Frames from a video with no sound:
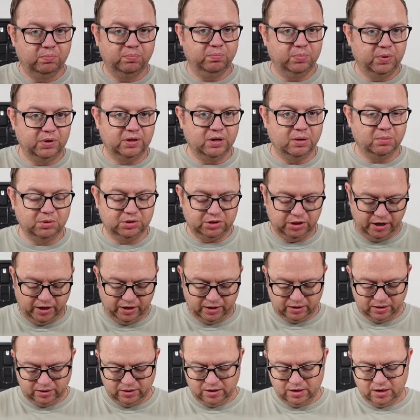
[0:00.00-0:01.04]
but double
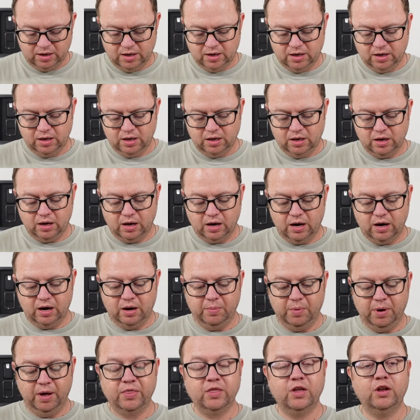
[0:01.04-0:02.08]
check.
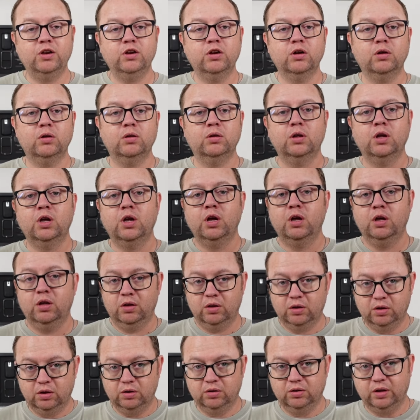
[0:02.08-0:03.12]
Um, and then you'll,
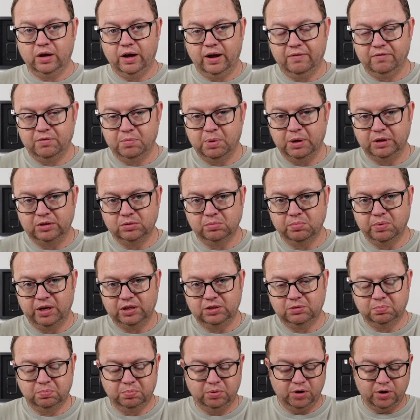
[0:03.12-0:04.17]
I have the Pixel
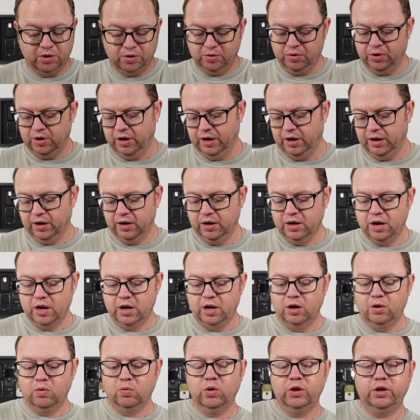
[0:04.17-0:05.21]
Buds Pro here.
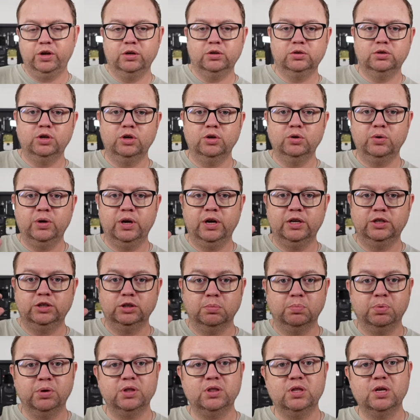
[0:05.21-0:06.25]
What you'll do is
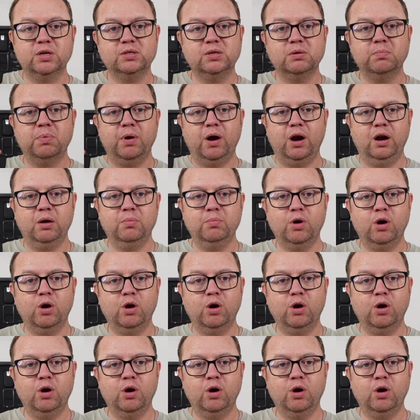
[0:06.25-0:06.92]
you'll put this in pairing